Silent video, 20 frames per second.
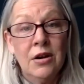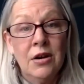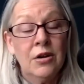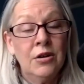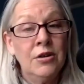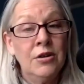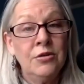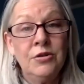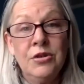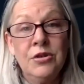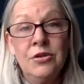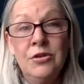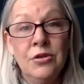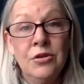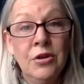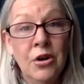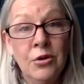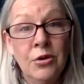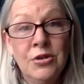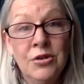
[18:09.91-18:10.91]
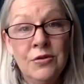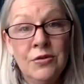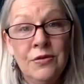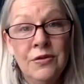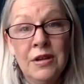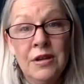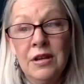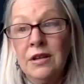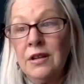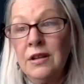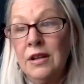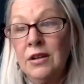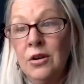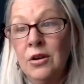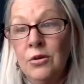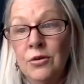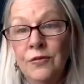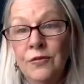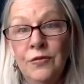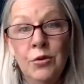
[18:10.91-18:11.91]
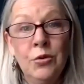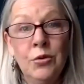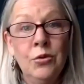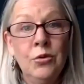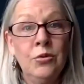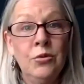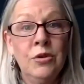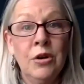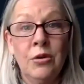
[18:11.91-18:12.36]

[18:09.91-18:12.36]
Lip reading: or you'll do your go-to thing, like go to food,